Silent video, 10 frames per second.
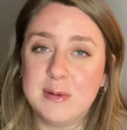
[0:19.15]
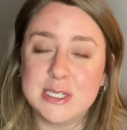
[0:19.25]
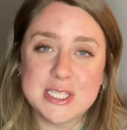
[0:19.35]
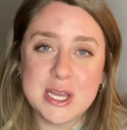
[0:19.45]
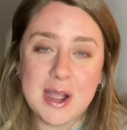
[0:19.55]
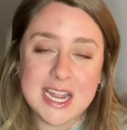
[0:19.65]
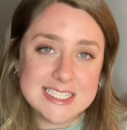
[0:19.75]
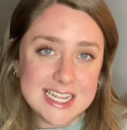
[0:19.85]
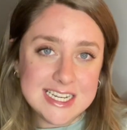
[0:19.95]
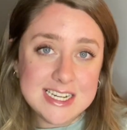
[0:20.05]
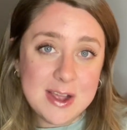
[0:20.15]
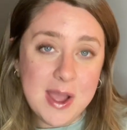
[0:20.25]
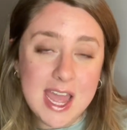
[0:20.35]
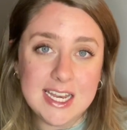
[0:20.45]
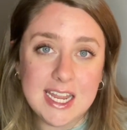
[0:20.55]
So I decided to go
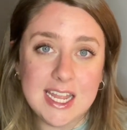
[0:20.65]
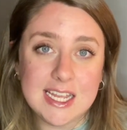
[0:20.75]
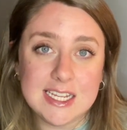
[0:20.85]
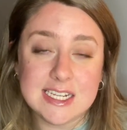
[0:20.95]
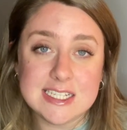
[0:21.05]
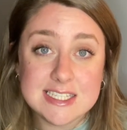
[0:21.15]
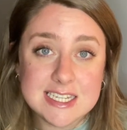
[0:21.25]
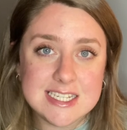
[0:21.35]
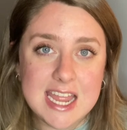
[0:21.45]
ahead and sit